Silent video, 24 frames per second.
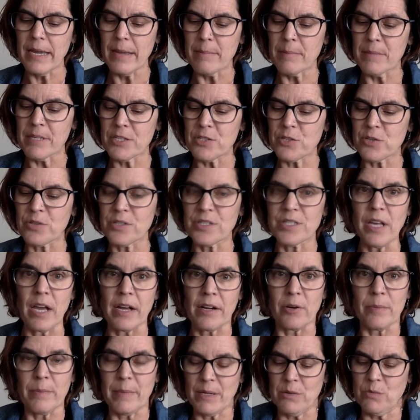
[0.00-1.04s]
Mr.
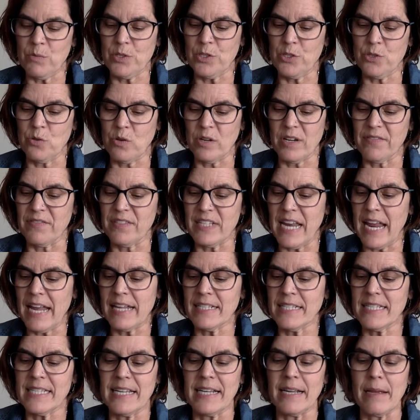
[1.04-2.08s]
Zuckerman was sort of
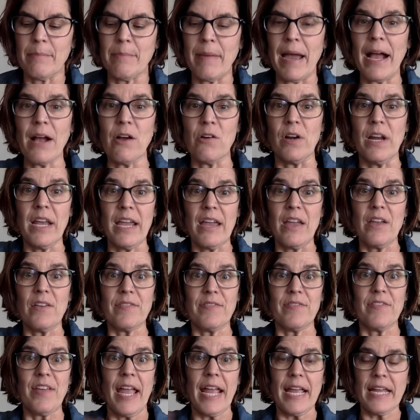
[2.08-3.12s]
dancing about,
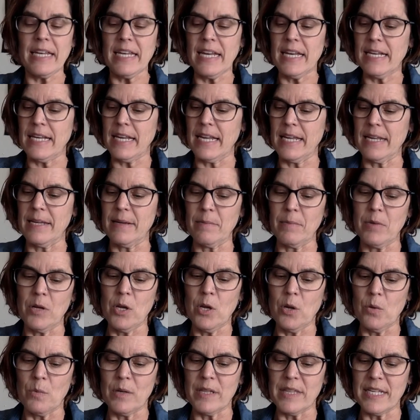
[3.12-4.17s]
fanning him
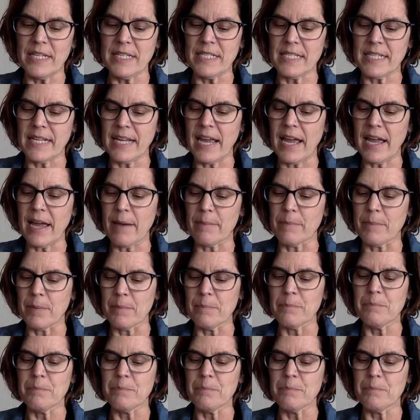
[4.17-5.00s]
with his cap.